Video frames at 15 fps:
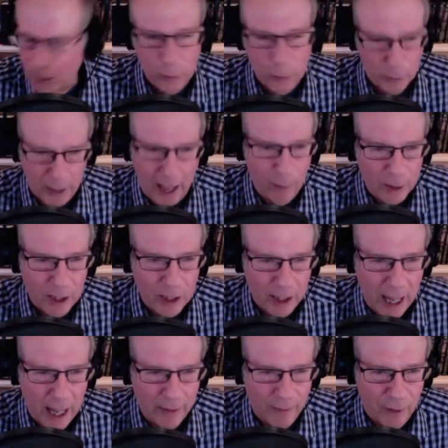that was a
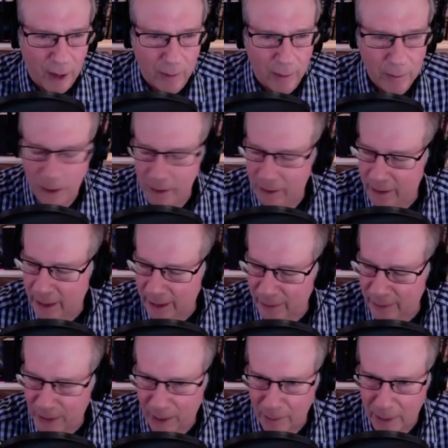line from. Thank you
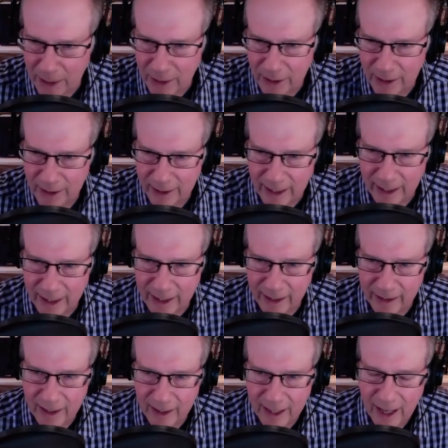very much. Thank you.